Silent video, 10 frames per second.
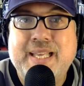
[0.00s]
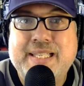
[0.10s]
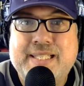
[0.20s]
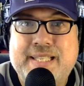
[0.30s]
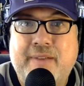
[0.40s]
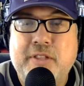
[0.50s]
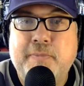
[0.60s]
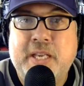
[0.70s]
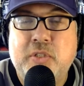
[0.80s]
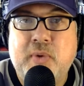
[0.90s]

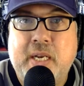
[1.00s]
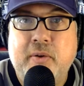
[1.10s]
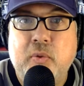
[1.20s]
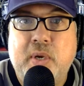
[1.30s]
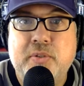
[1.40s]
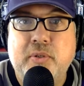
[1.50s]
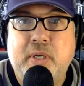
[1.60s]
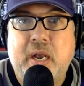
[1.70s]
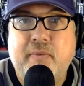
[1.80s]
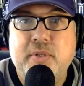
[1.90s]
seventh best record in the Western
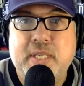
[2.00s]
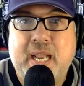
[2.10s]
Conference,